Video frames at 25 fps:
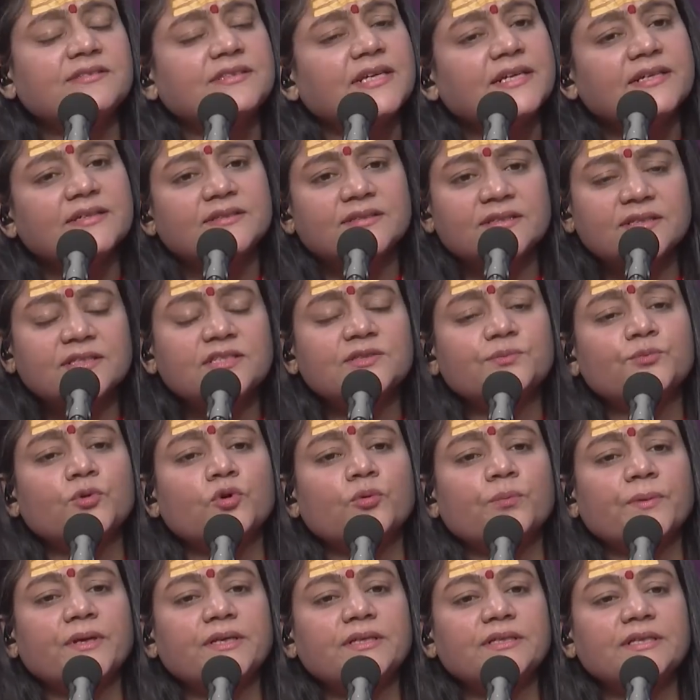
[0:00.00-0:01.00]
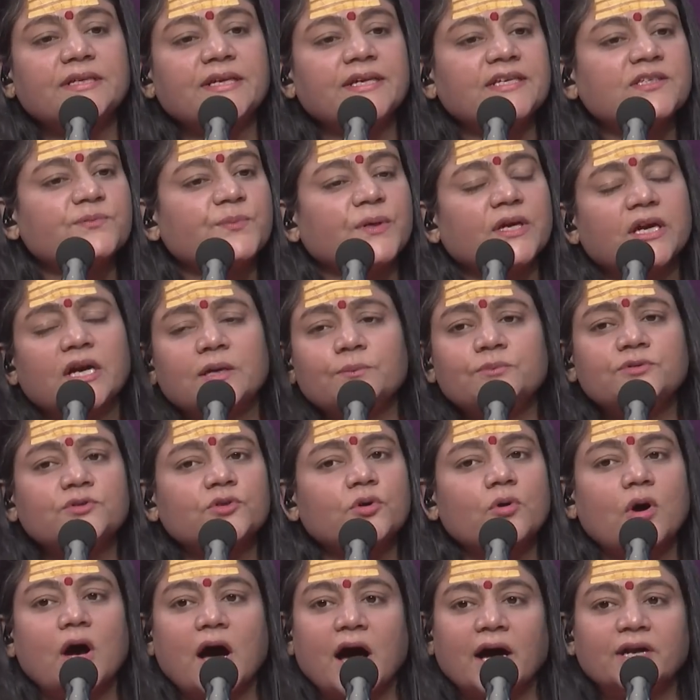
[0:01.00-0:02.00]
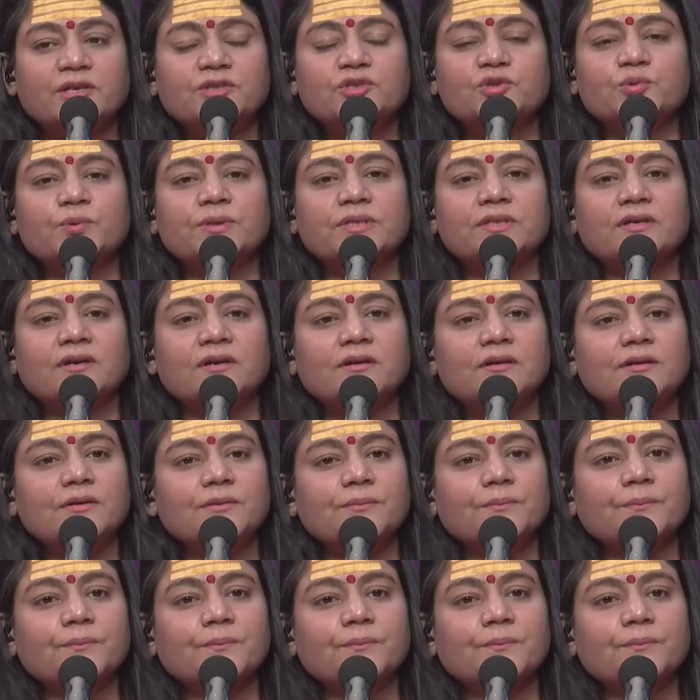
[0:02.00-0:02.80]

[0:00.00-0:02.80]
at this moment he has become so harsh with her.